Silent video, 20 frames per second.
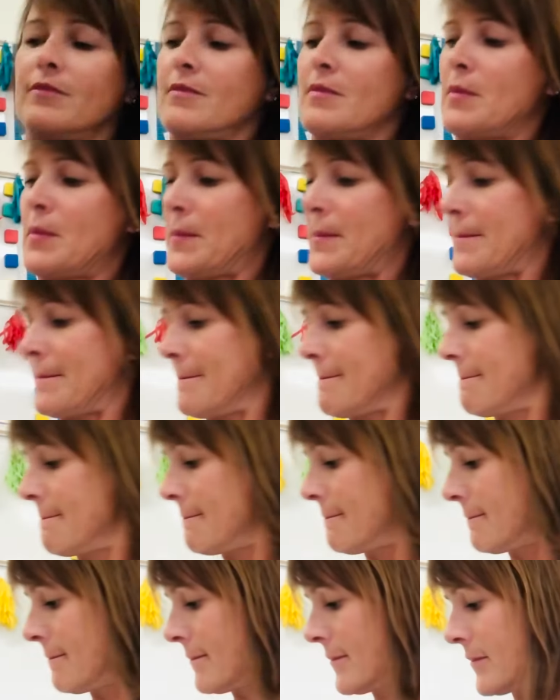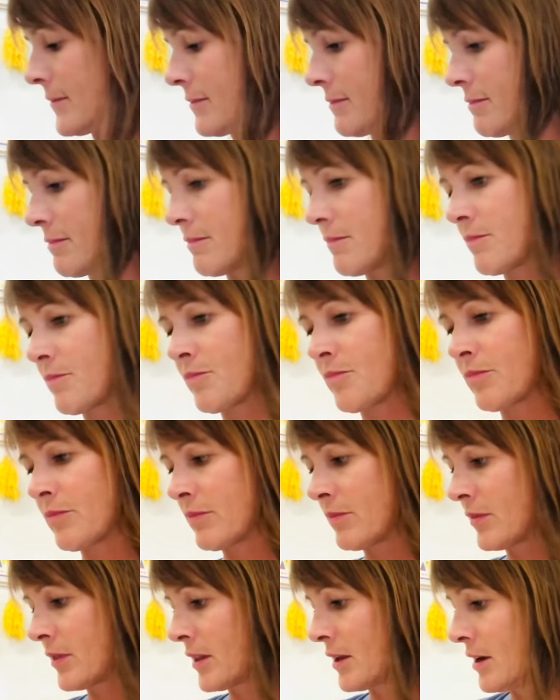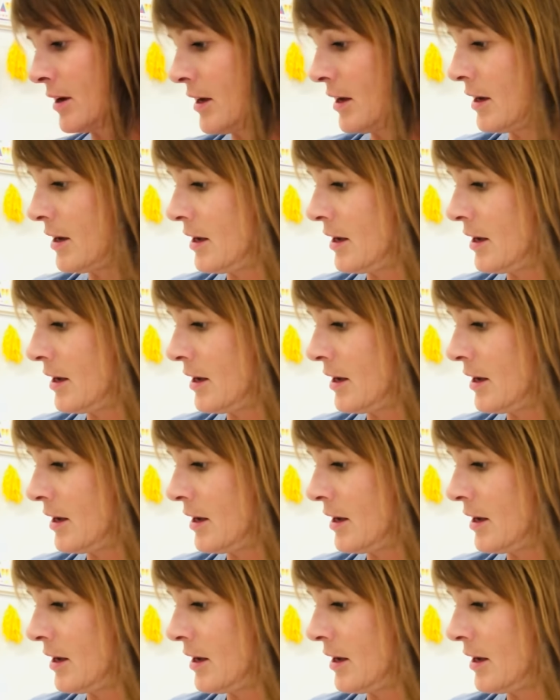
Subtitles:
Nobody speaks.